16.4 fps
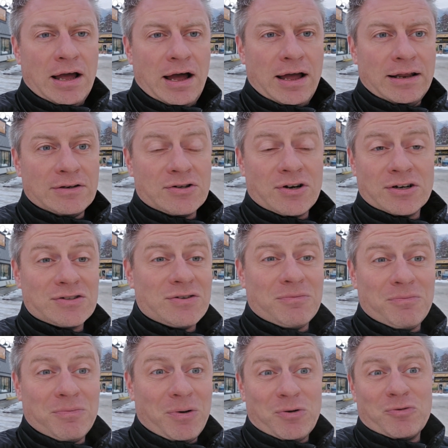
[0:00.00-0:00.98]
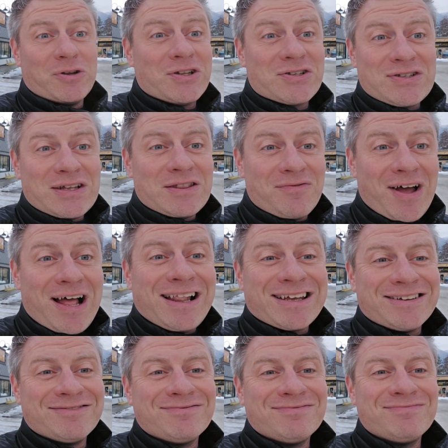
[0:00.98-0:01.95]
and talk to about real estate in the
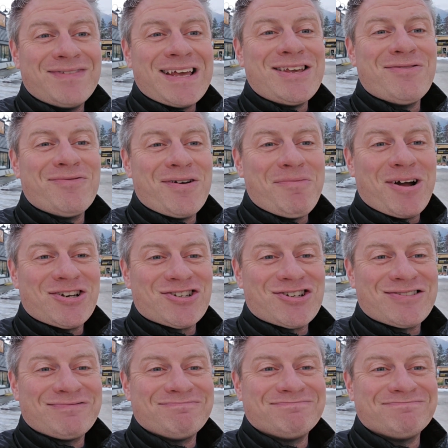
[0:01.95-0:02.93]
valley. Thank you very much.